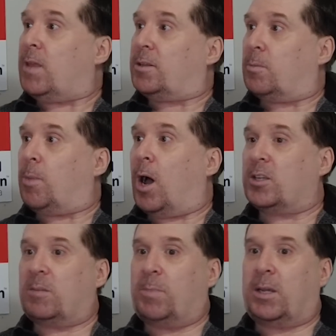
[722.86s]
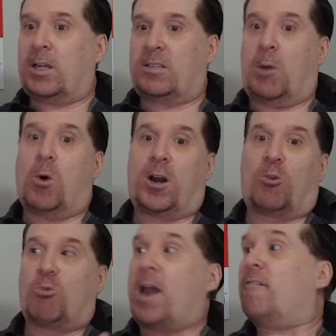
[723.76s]
that deposit because they want to
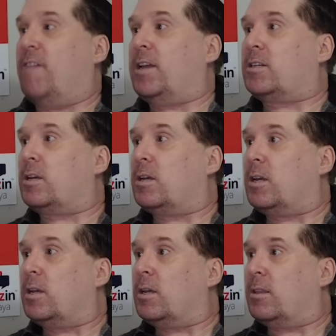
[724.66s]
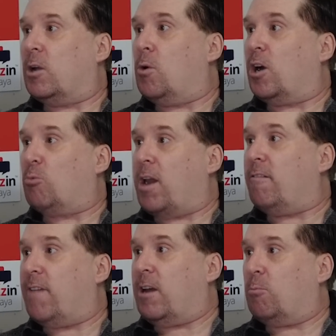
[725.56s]
renovate. They want to
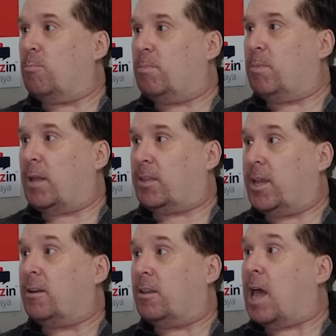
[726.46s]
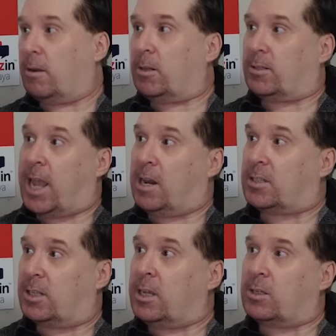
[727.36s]
renovate at the end of that
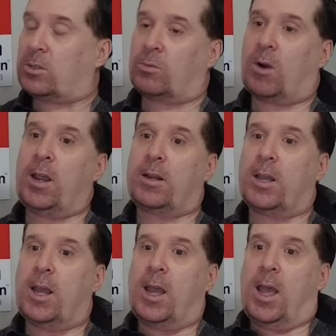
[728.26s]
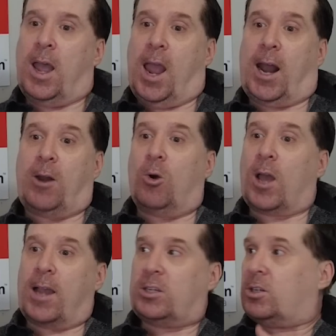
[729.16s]
tenant's lease, right? And I know
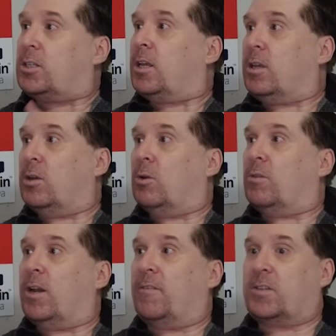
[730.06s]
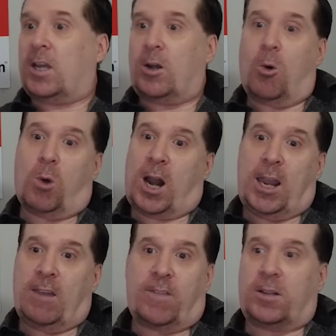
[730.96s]
guys just like you that have said, oh, when
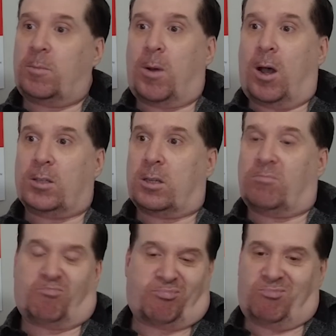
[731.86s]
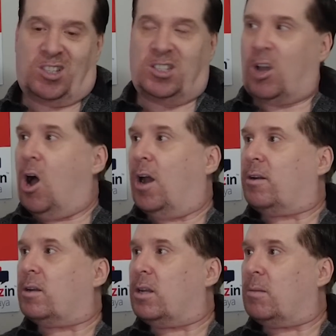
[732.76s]
I give that deposit, it's gone.
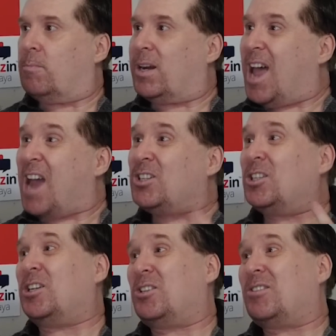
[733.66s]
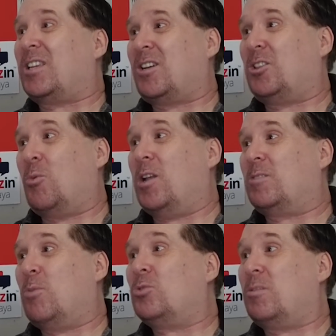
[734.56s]
But actually, that's not the way it's
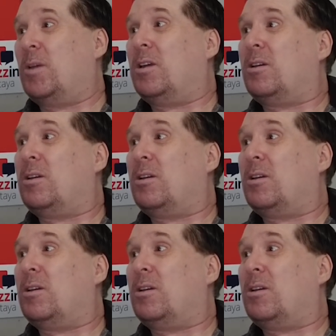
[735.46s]
supposed to be.